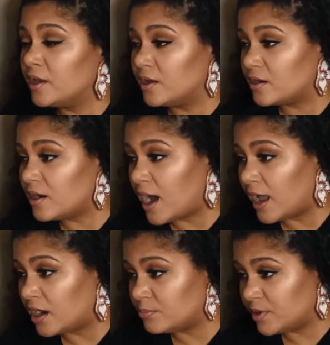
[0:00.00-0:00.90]
You're
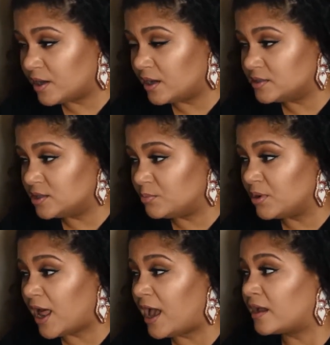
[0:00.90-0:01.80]
hired because you're
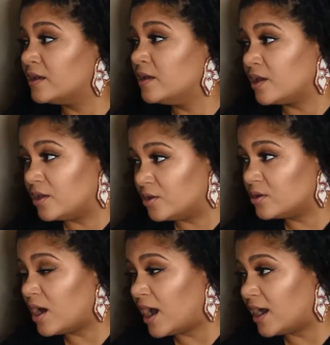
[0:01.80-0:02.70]
black.
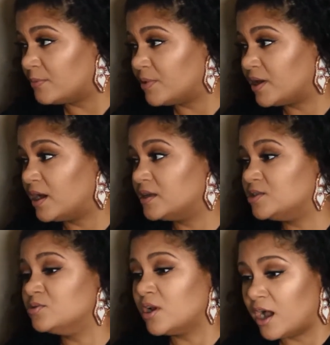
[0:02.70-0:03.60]
You're hired because
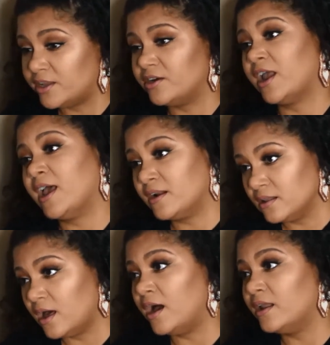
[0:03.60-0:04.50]
you nod your head a
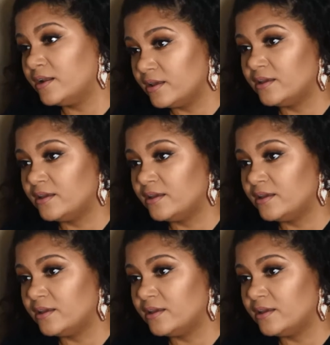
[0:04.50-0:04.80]
lot.